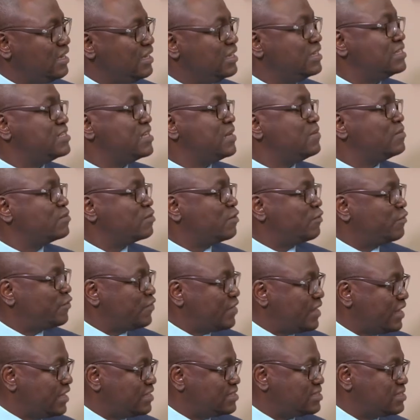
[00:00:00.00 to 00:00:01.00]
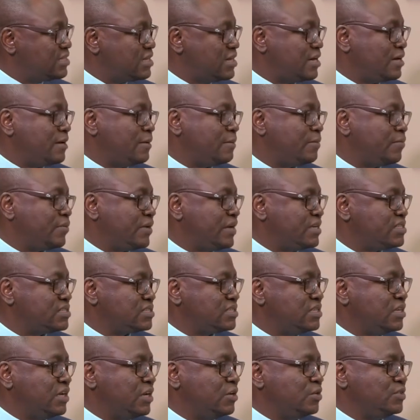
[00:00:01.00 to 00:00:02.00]
in terms of that uh,
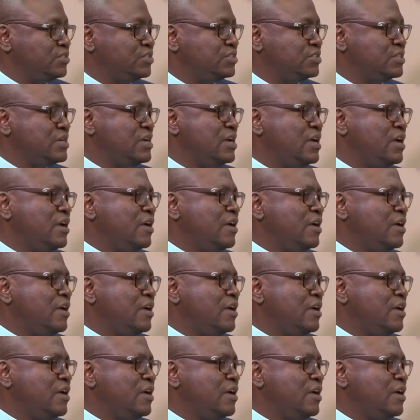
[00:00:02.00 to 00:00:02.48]
price gouge.